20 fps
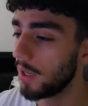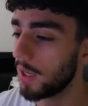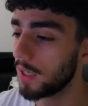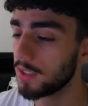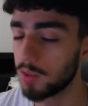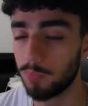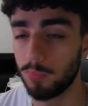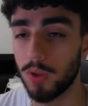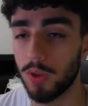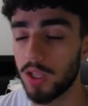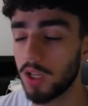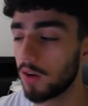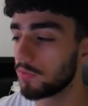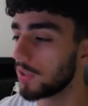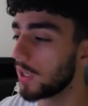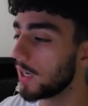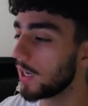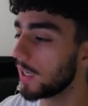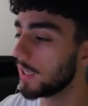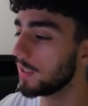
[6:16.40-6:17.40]
And to play
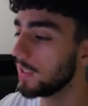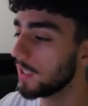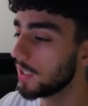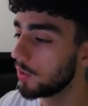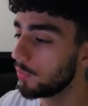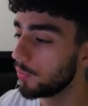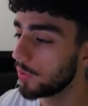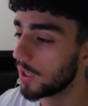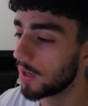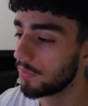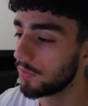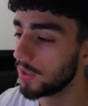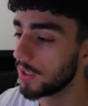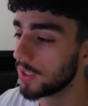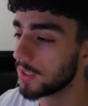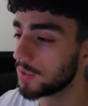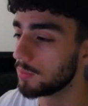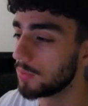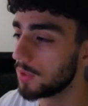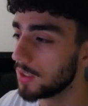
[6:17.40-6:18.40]
off that idea, we have the
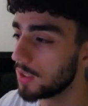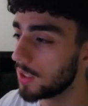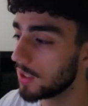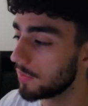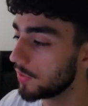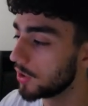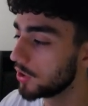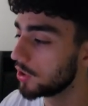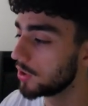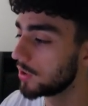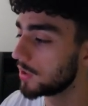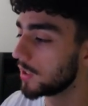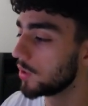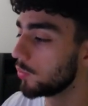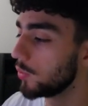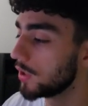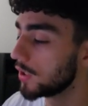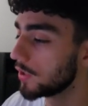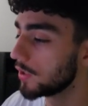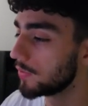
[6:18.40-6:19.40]
SMT divergence and
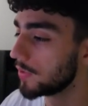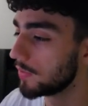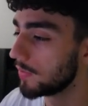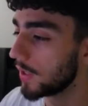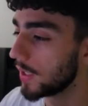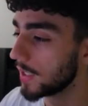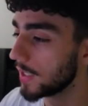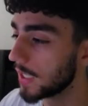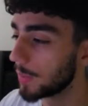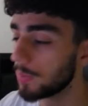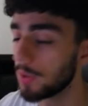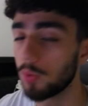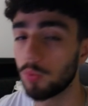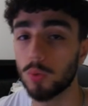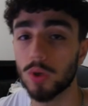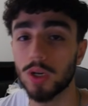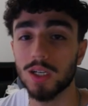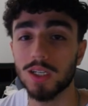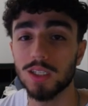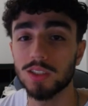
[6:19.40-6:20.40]
the weekly fair value gap. Now,
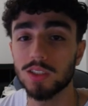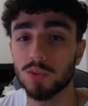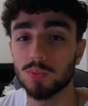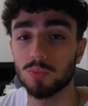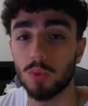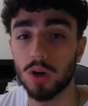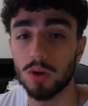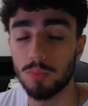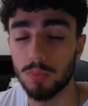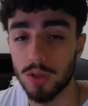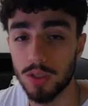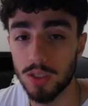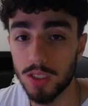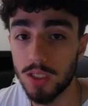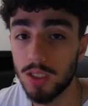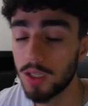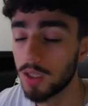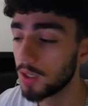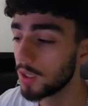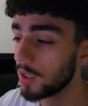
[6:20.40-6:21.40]
where can smart
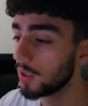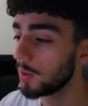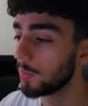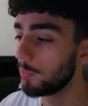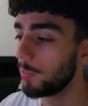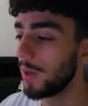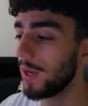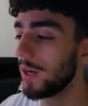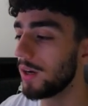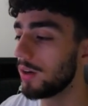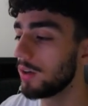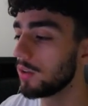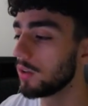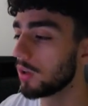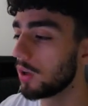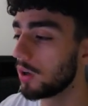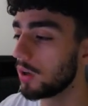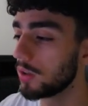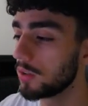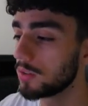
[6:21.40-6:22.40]
money pair
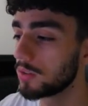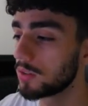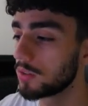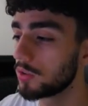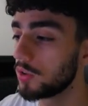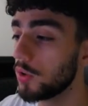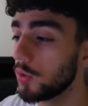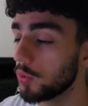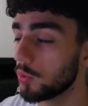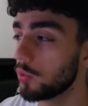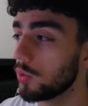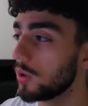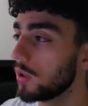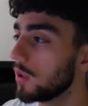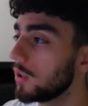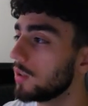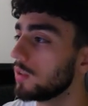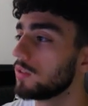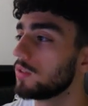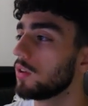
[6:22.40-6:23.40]
longs to?
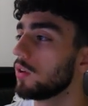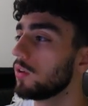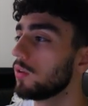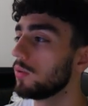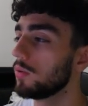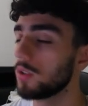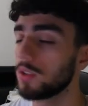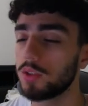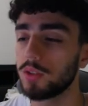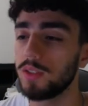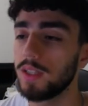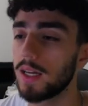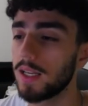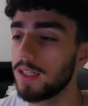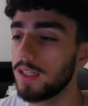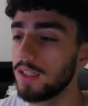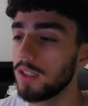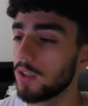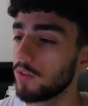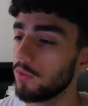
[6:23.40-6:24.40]
So this is the
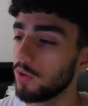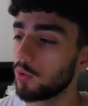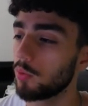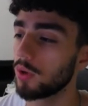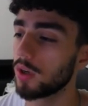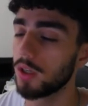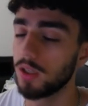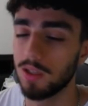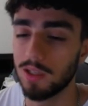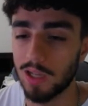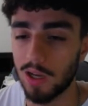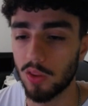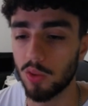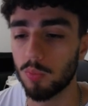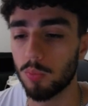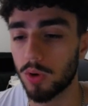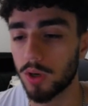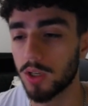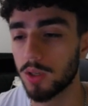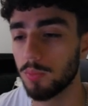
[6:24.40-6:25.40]
idea of liquidity and how
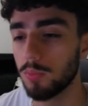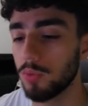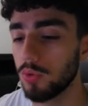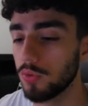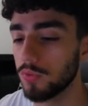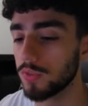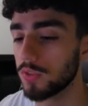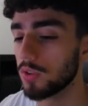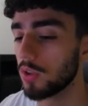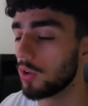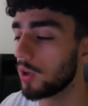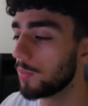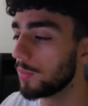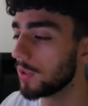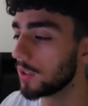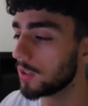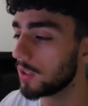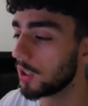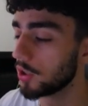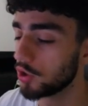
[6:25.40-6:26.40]
the market moves. So I'm
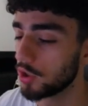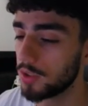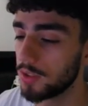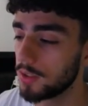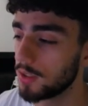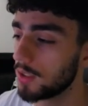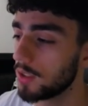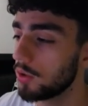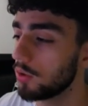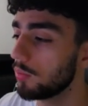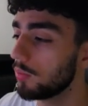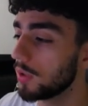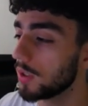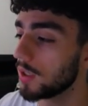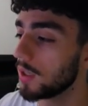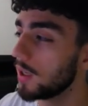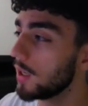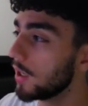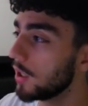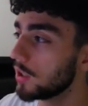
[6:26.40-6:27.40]
going to touch on it a little
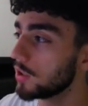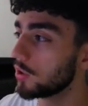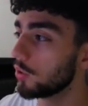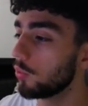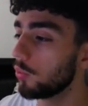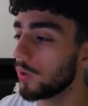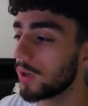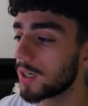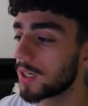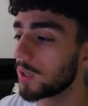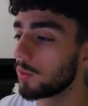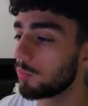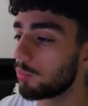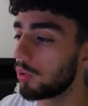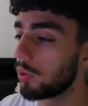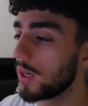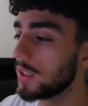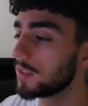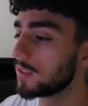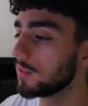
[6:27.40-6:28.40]
bit. So where can
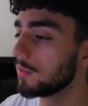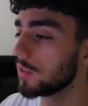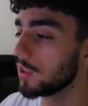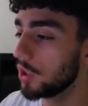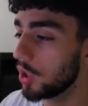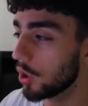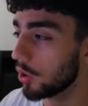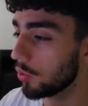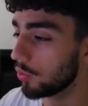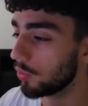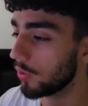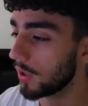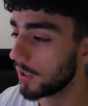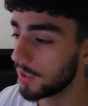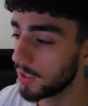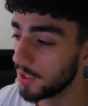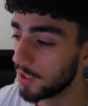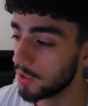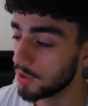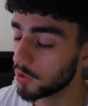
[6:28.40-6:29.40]
price go,
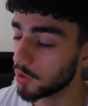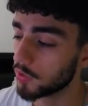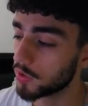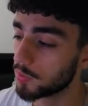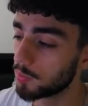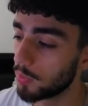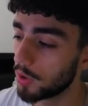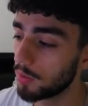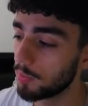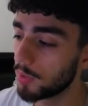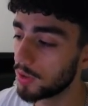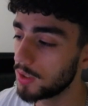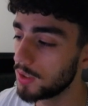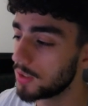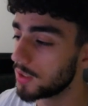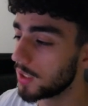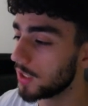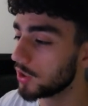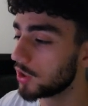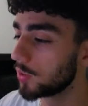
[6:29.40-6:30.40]
right? So smart money
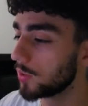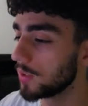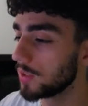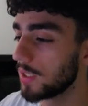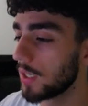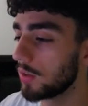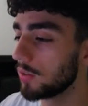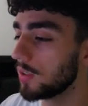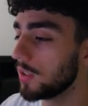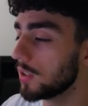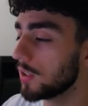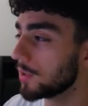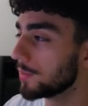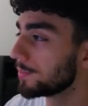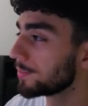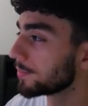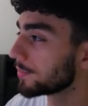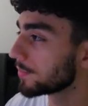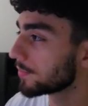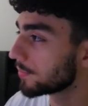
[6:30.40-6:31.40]
is entering down
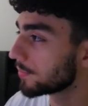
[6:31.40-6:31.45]
here.